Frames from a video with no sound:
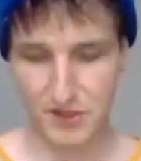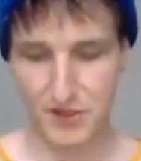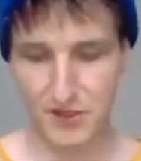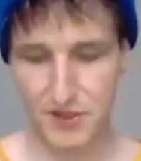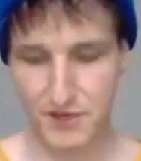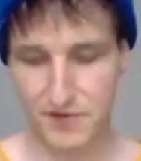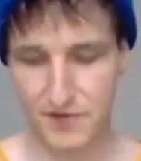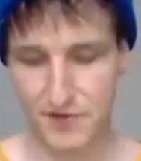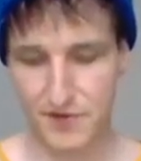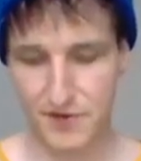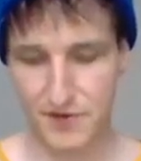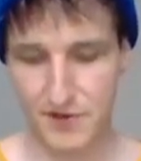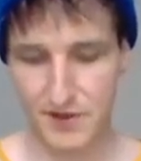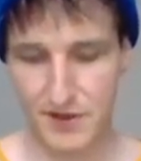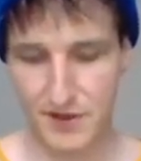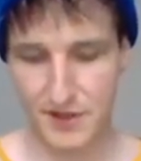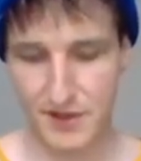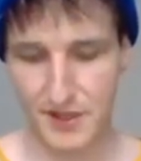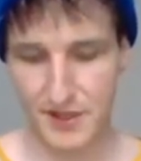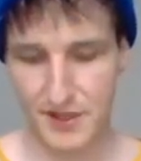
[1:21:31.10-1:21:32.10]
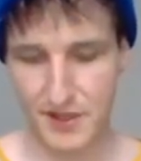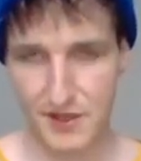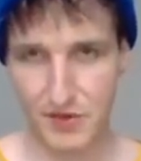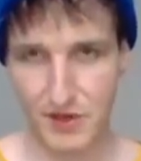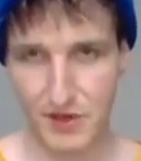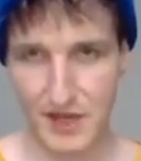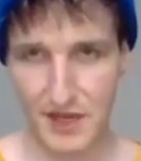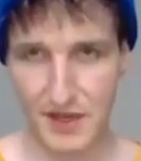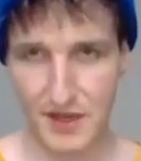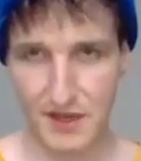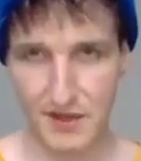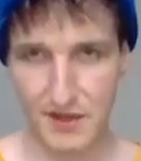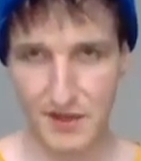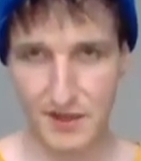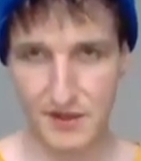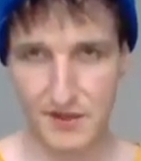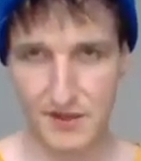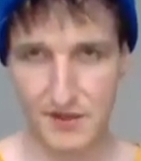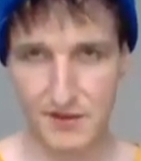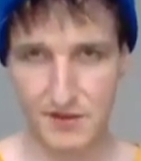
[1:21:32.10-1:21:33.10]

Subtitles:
of hearing it,